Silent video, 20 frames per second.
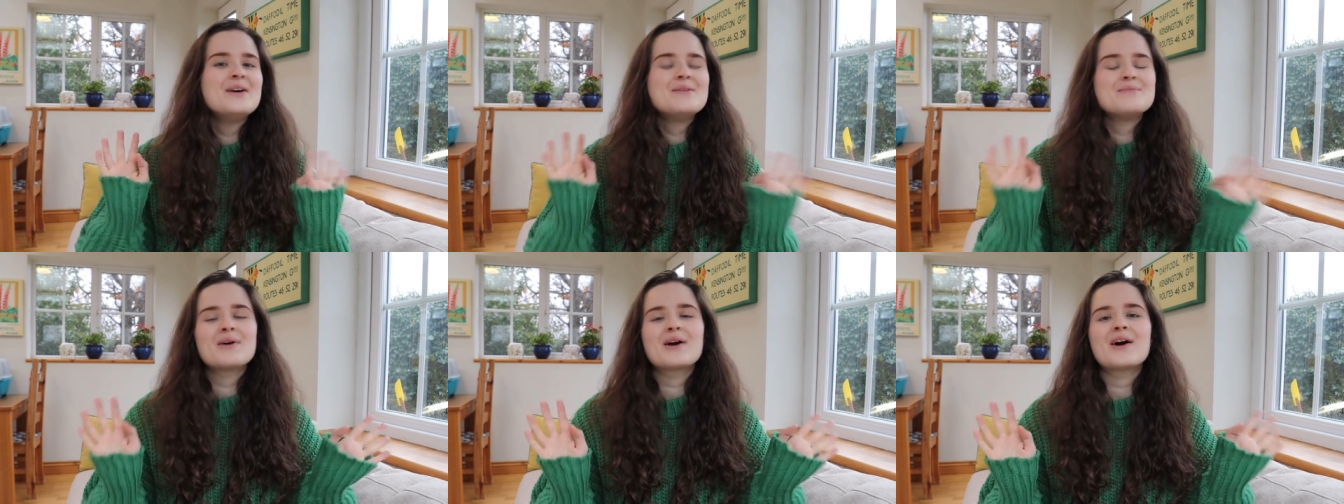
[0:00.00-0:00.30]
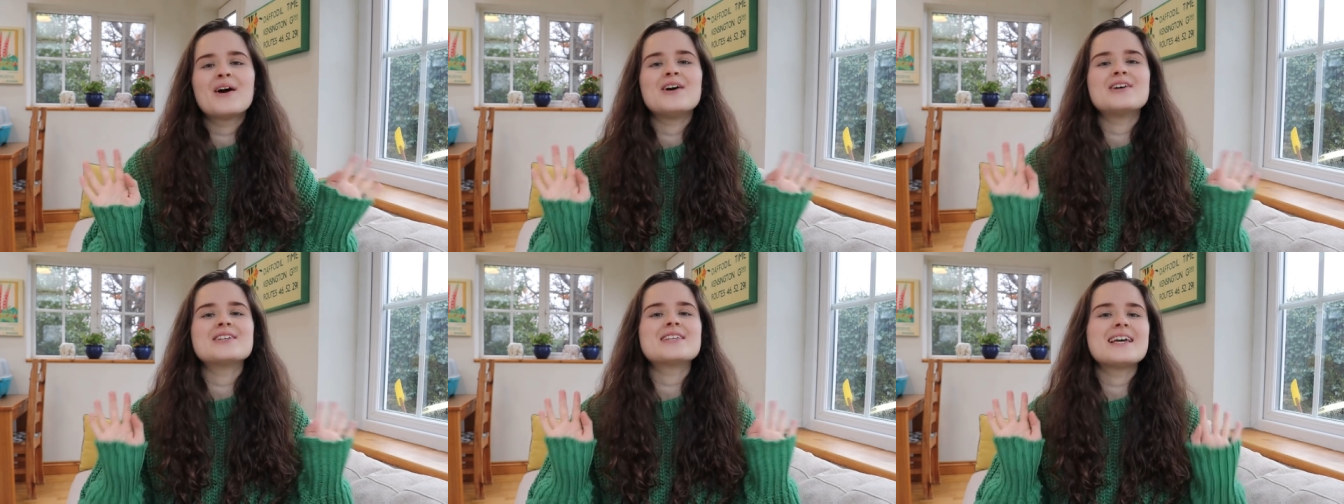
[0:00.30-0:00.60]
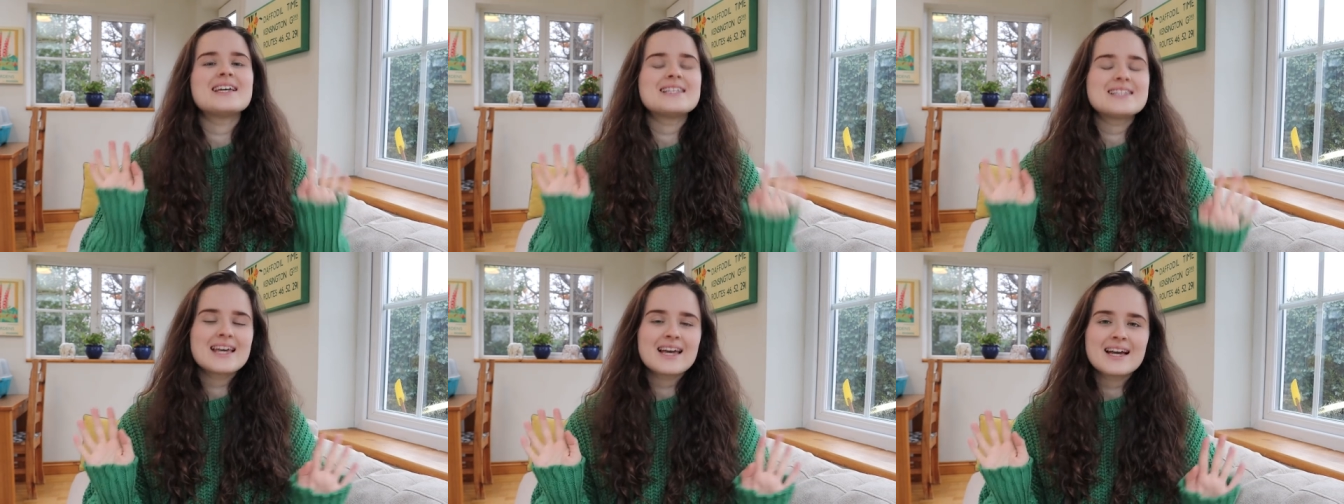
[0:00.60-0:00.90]
because
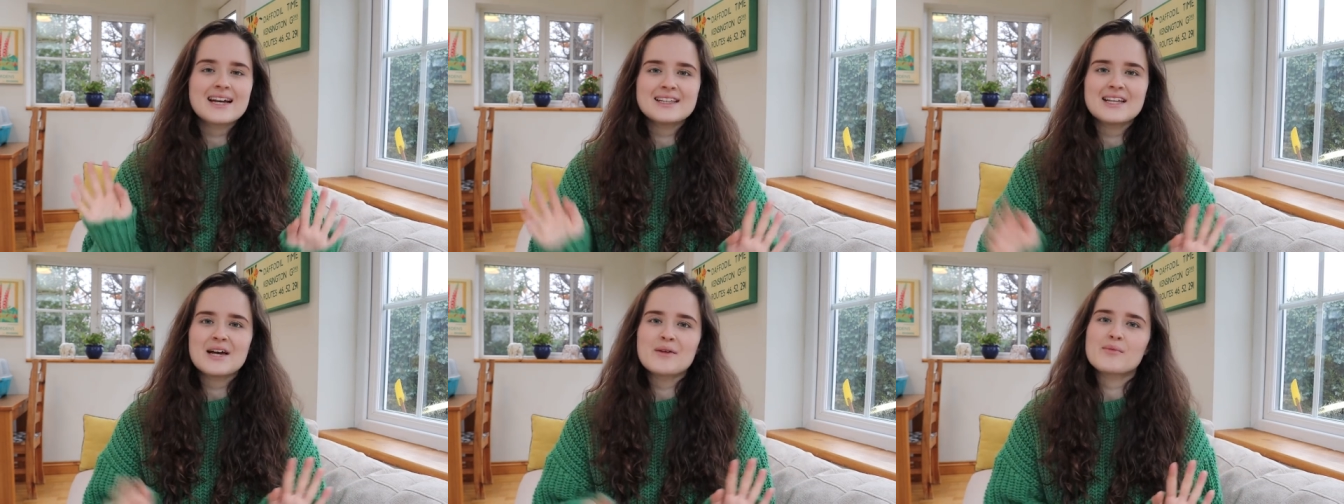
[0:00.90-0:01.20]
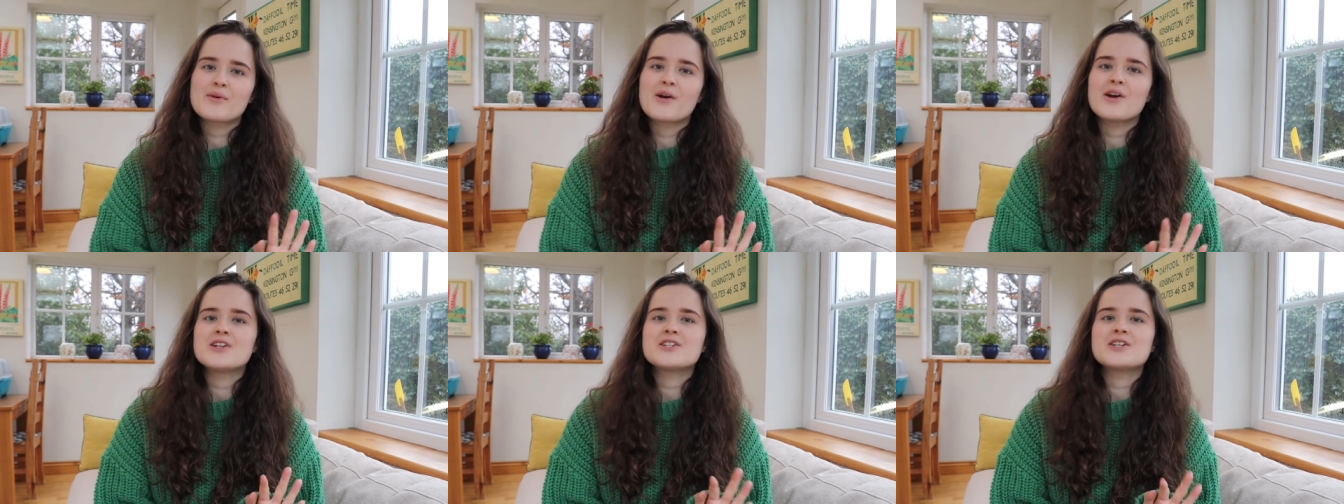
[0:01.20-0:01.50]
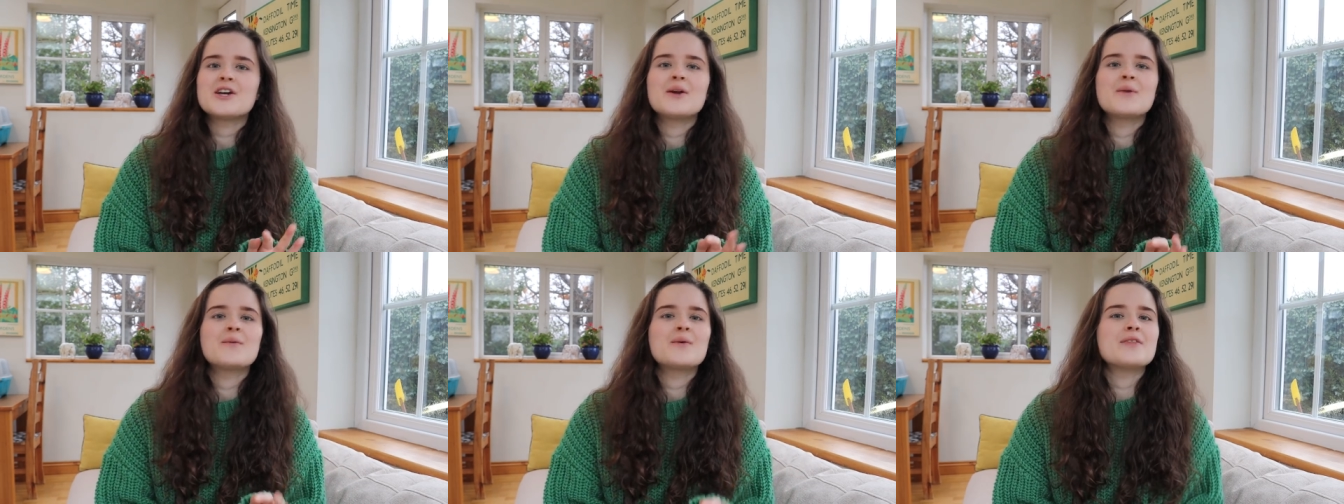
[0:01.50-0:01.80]
it's in
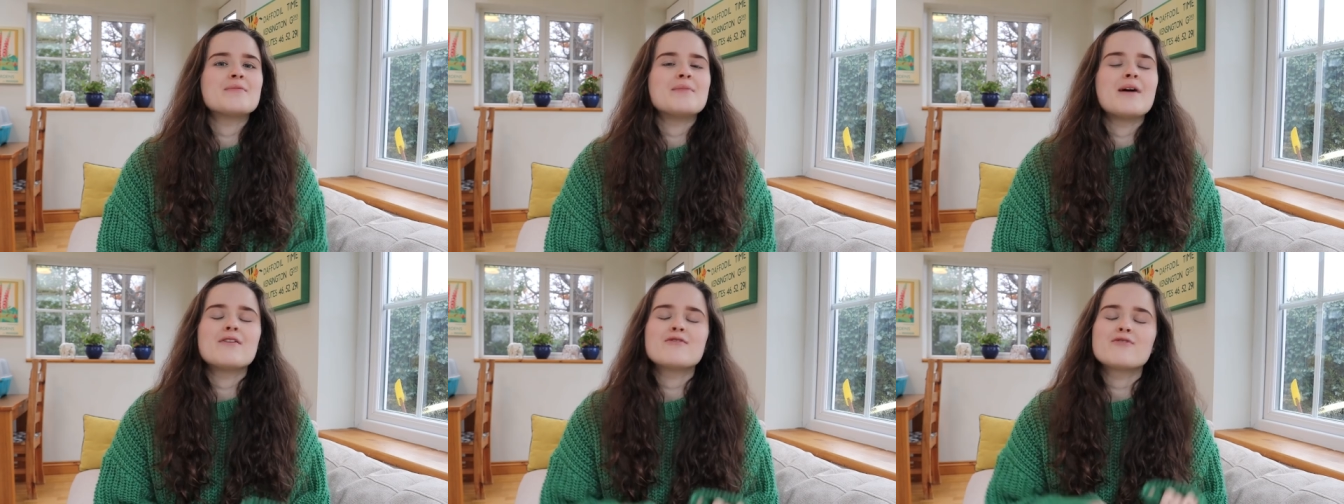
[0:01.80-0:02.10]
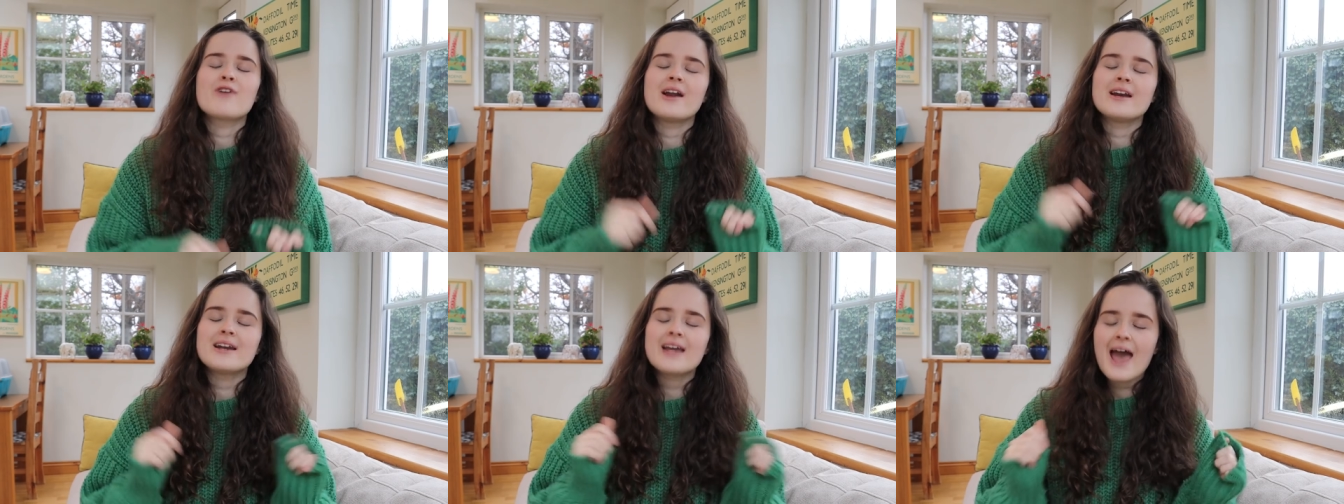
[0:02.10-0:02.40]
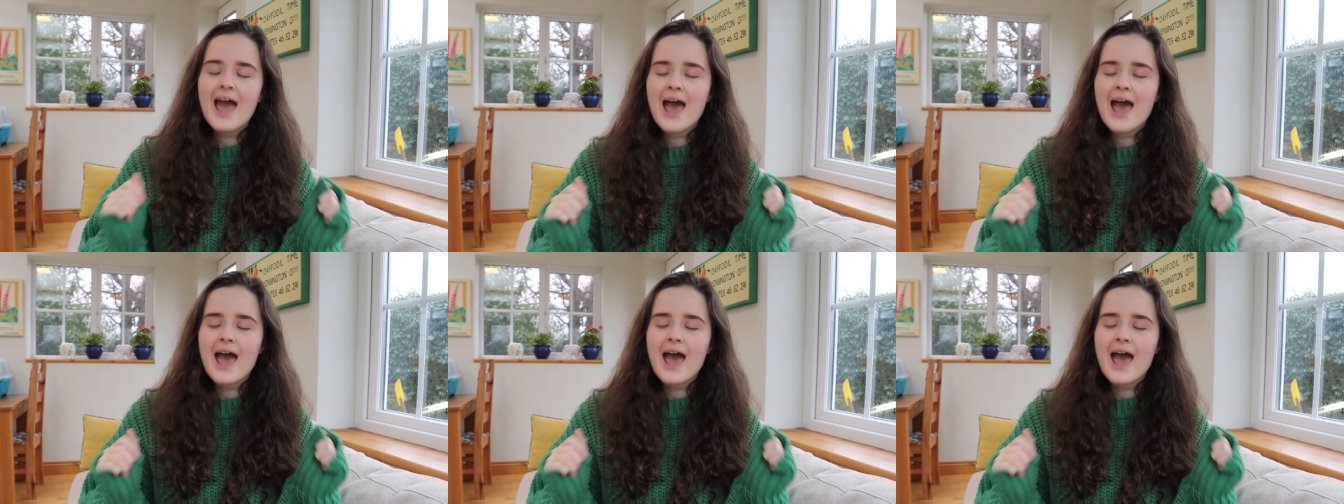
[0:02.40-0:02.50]
collaboration with my friend